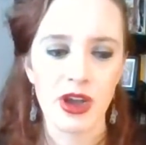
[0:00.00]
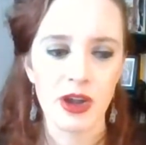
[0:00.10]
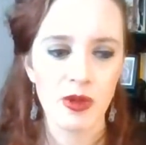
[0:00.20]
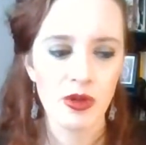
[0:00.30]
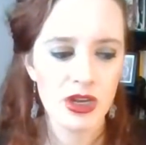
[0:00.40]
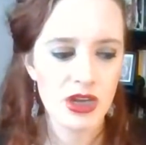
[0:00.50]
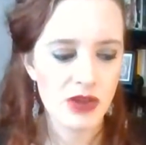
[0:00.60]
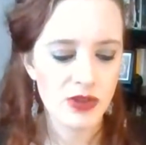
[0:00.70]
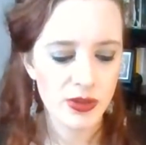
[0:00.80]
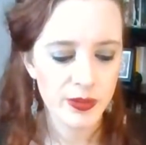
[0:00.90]
I wrote a
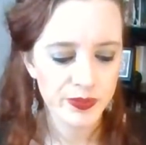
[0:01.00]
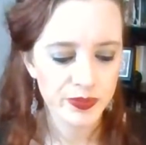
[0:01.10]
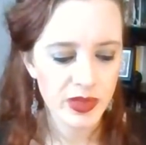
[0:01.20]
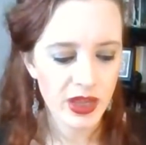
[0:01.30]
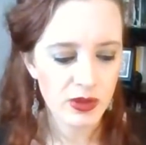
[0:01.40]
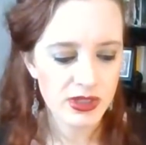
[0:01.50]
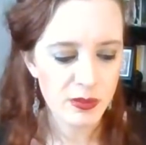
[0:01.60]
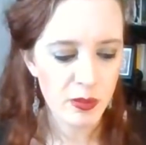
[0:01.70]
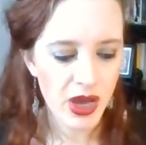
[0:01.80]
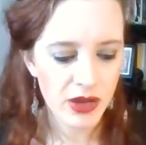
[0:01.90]
novel that was a
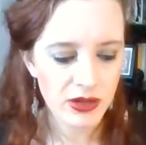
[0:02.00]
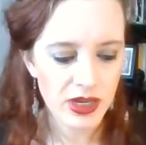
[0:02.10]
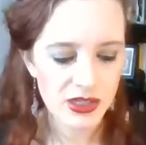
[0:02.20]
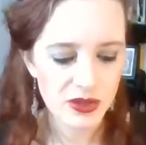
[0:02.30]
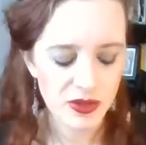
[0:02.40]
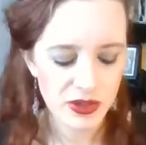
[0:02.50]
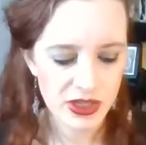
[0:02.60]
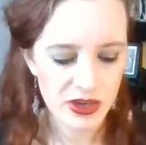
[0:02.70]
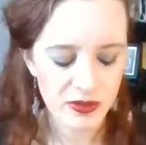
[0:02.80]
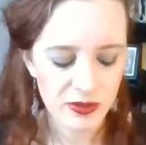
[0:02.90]
modernized
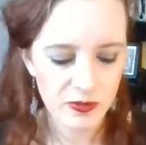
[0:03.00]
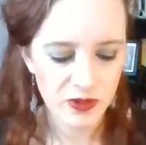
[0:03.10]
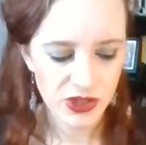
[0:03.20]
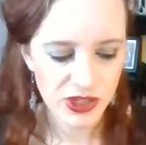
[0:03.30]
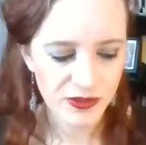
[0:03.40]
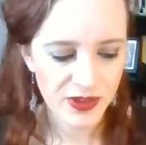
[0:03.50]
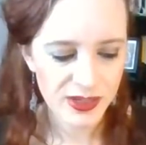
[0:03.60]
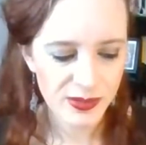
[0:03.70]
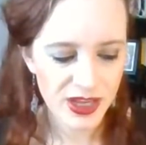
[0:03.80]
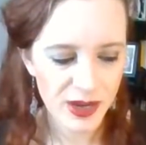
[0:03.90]
version of
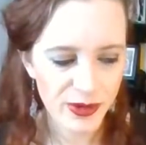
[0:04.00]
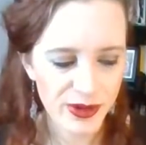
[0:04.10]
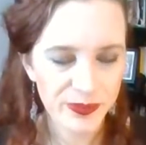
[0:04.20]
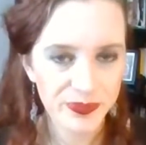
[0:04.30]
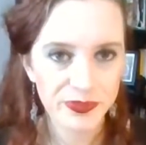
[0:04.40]
Phantom of the Opera